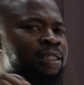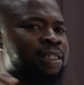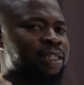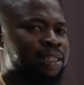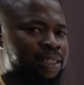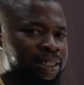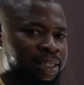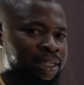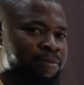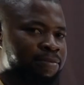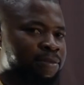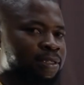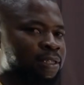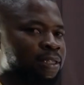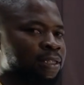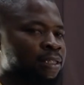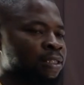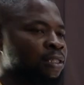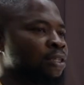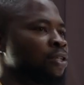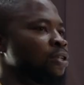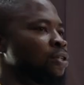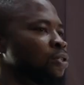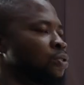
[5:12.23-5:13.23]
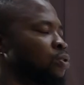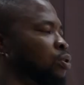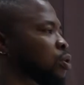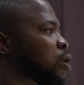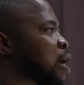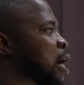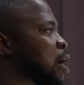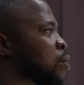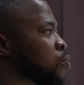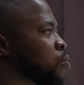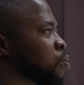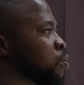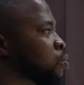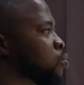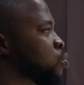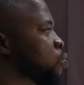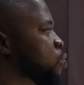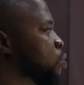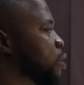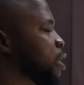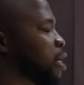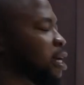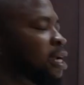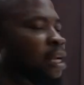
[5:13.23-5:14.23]
the same thing. So I will
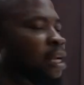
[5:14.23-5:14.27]
do a